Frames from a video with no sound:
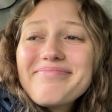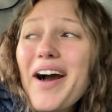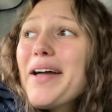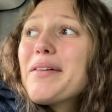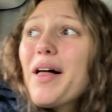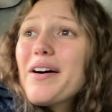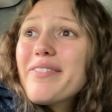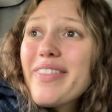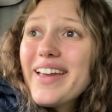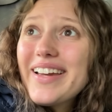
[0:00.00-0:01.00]
I love
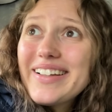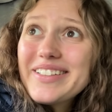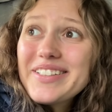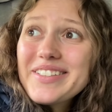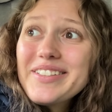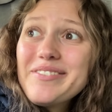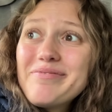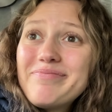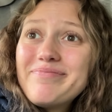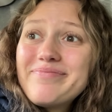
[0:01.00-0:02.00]
this.
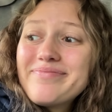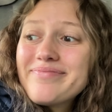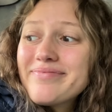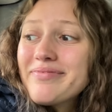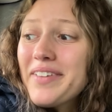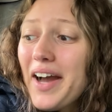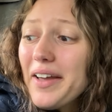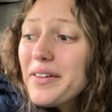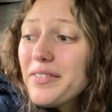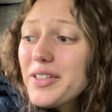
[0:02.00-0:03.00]

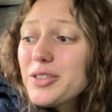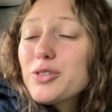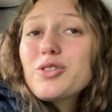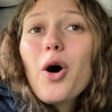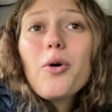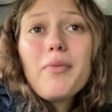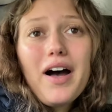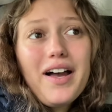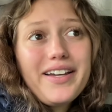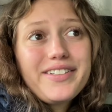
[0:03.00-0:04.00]
I love this so
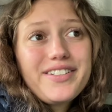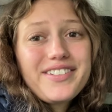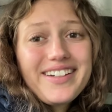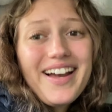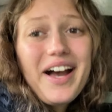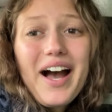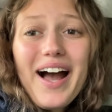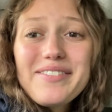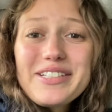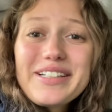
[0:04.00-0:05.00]
much.
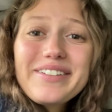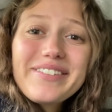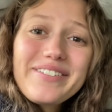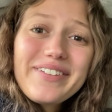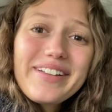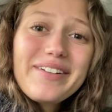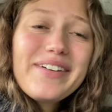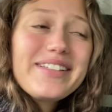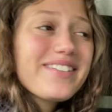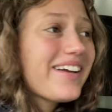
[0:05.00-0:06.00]
I'm just going to read for a little
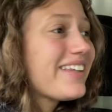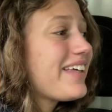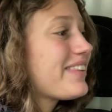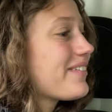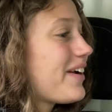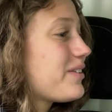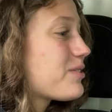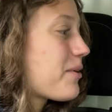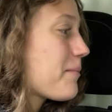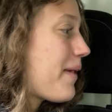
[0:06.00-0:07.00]
bit so I can let the
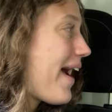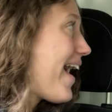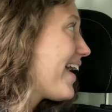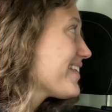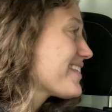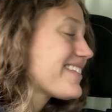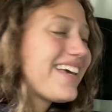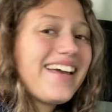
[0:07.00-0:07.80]
rainstorm pass.